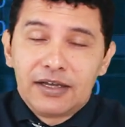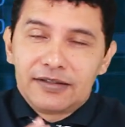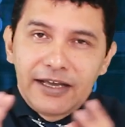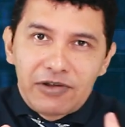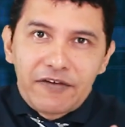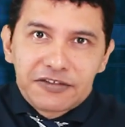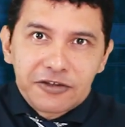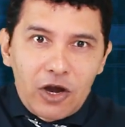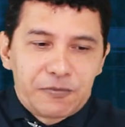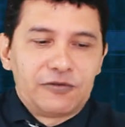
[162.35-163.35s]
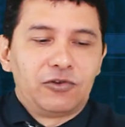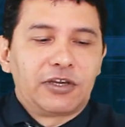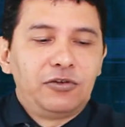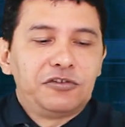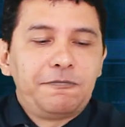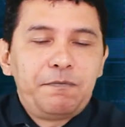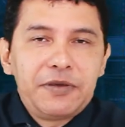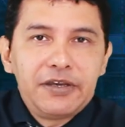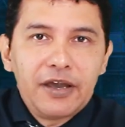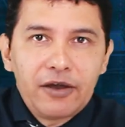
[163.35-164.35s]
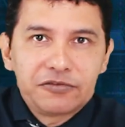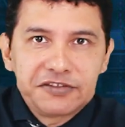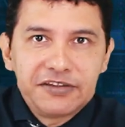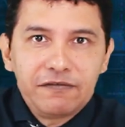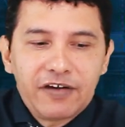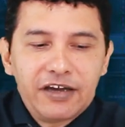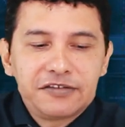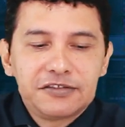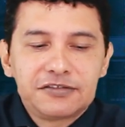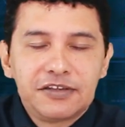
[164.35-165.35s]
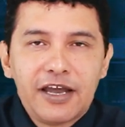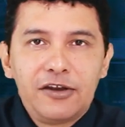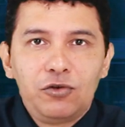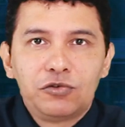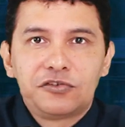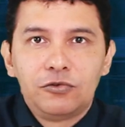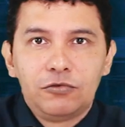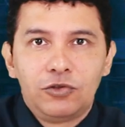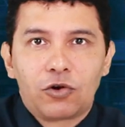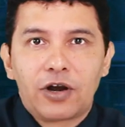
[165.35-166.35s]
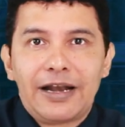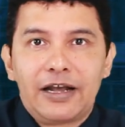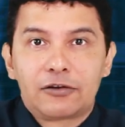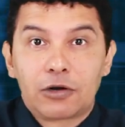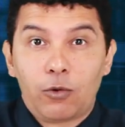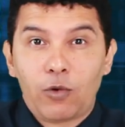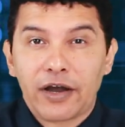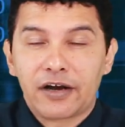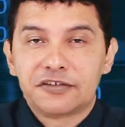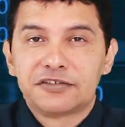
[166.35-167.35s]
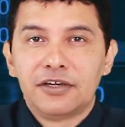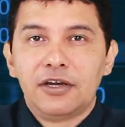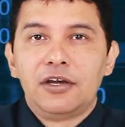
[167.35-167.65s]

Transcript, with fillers: Then you have this option. You can use PLC devices and use your electrical wires